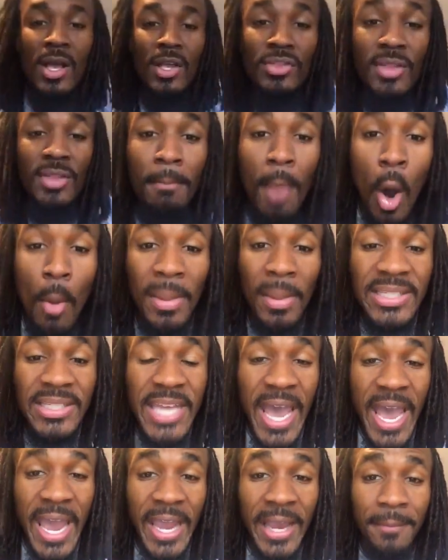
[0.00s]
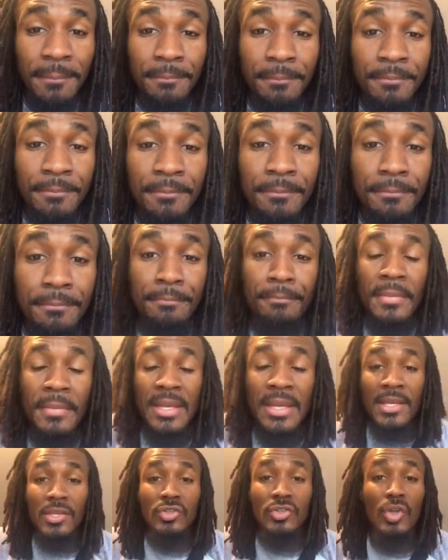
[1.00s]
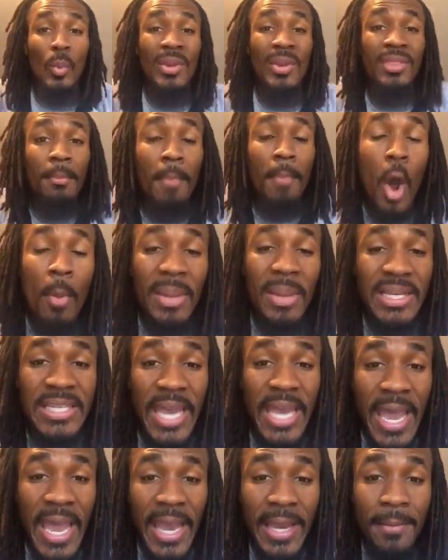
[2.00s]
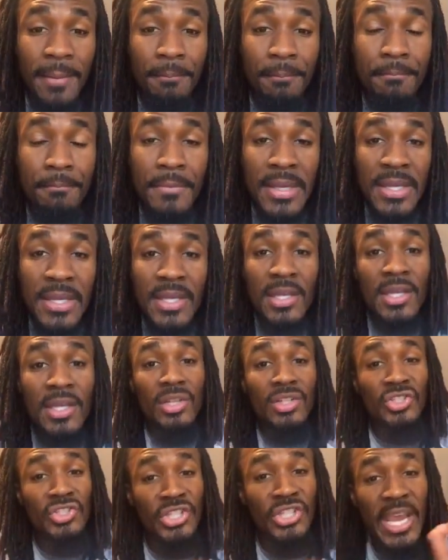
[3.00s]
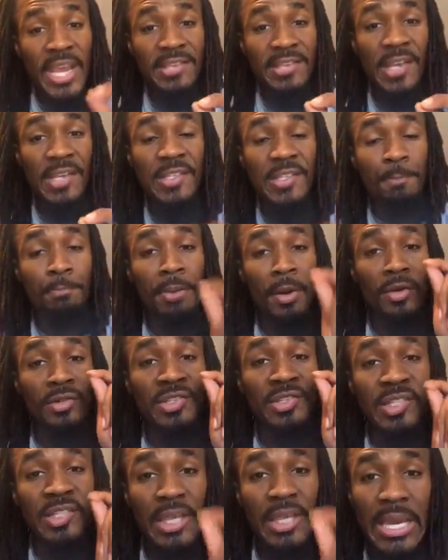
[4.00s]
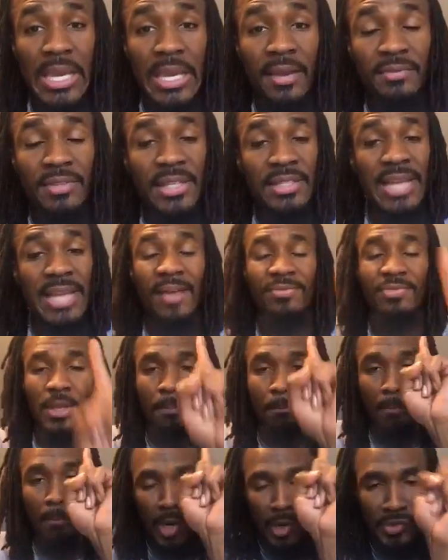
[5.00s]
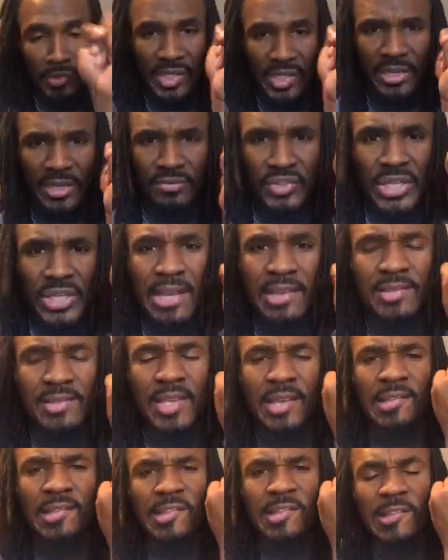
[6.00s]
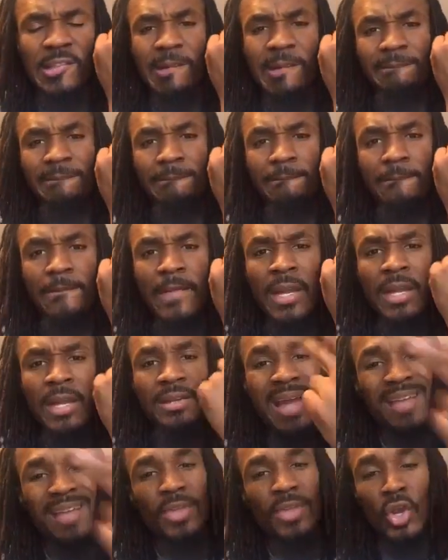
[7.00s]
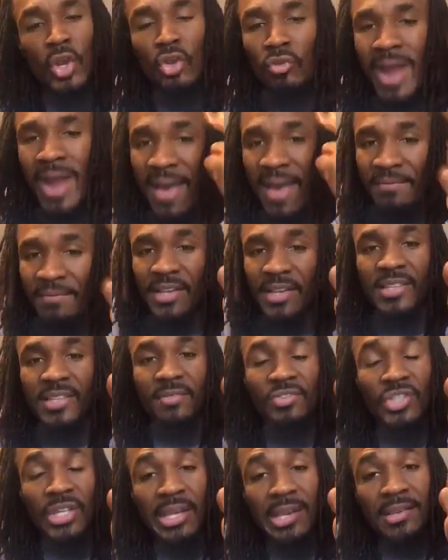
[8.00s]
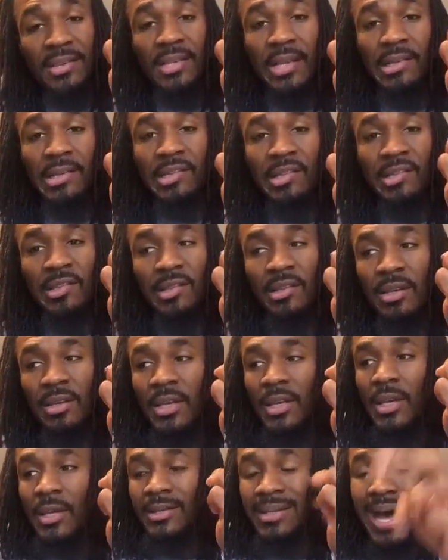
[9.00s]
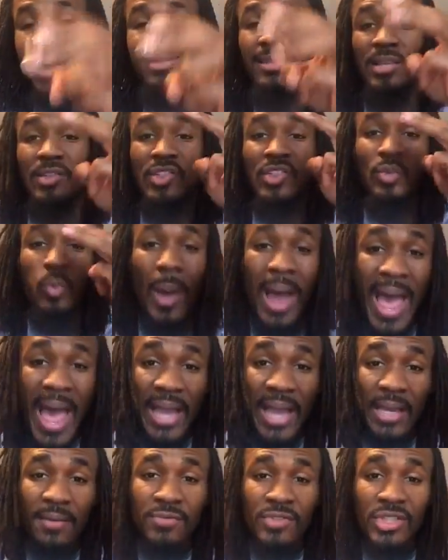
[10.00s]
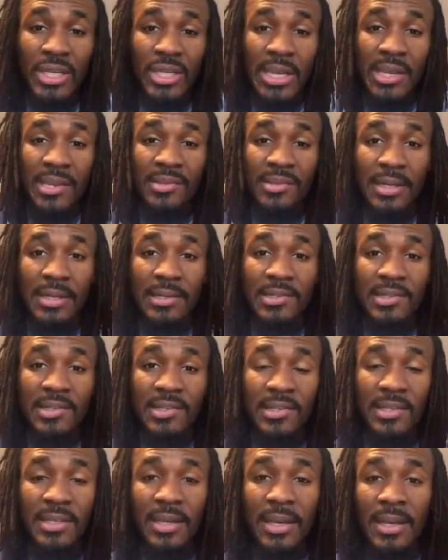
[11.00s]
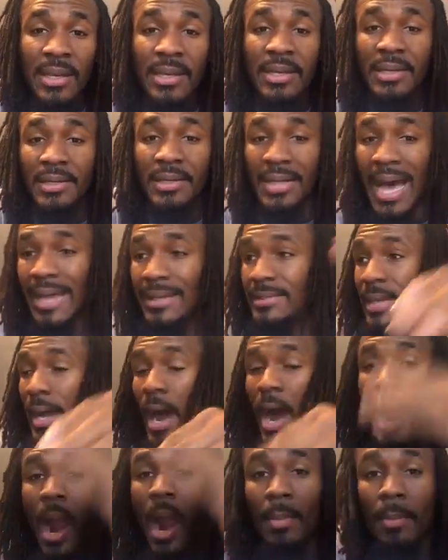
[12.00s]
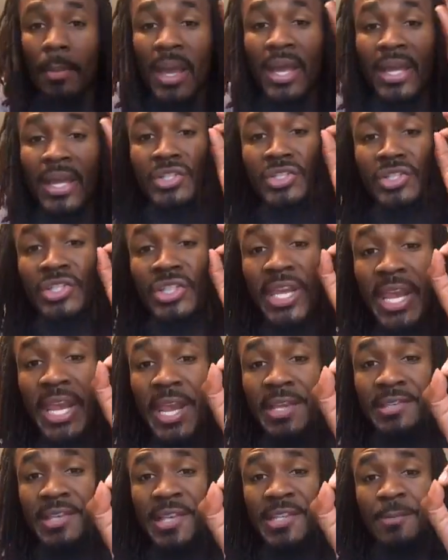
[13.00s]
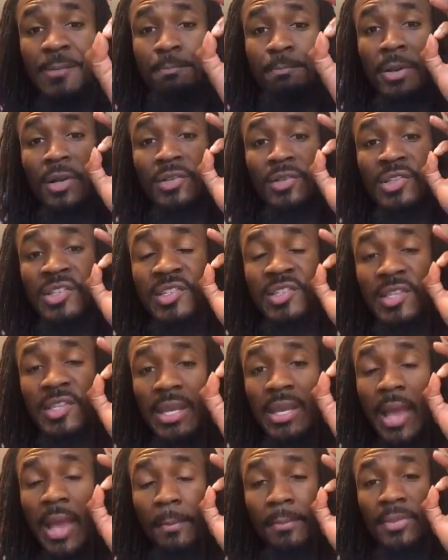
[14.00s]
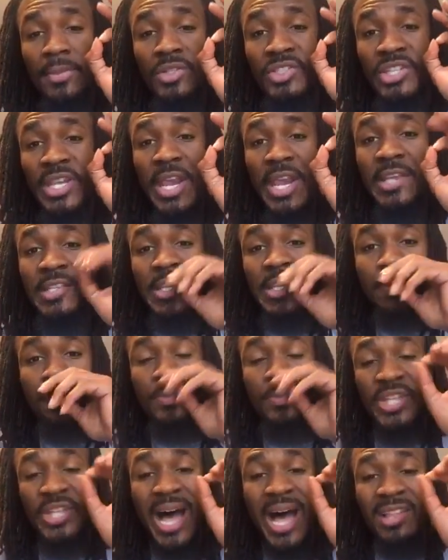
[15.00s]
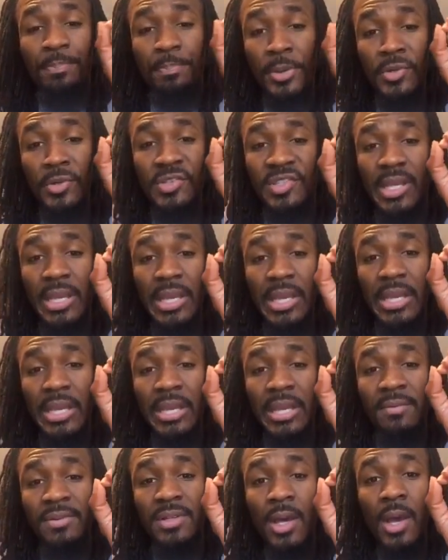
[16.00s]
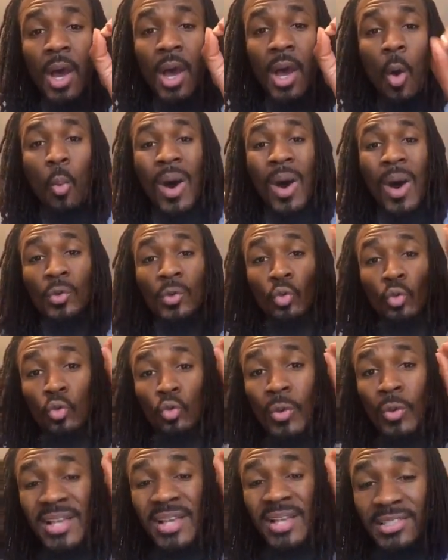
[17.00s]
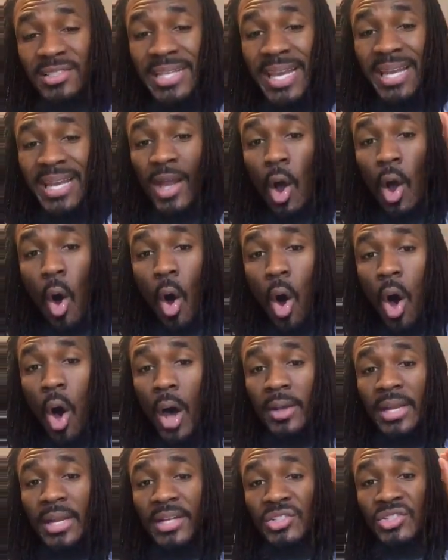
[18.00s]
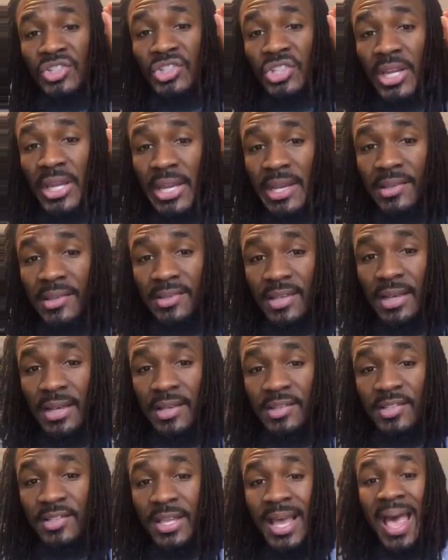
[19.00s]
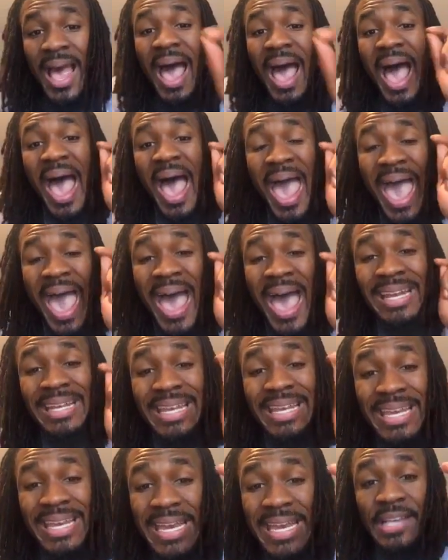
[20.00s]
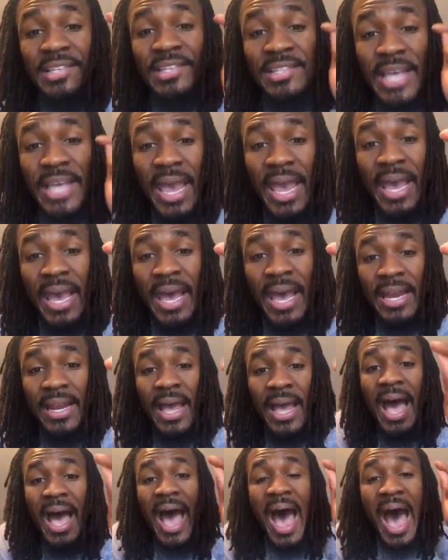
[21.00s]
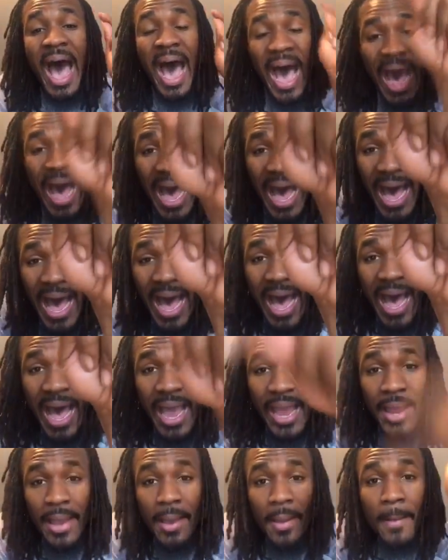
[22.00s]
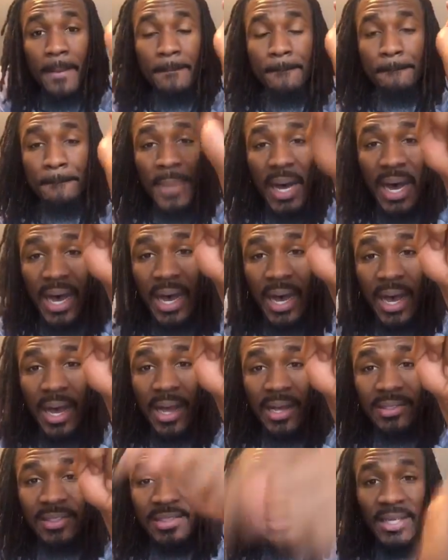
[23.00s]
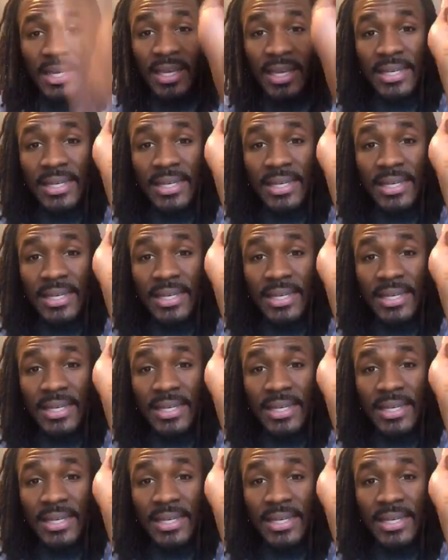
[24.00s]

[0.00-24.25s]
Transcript: The moment came. So when the moment came, Jesus perceived not the person of Jesus, not the graphics of Jesus, not the swag of Jesus, not the armor, but Jesus perceived, um, Jesus, John perceived what rested on Jesus, and he said, I must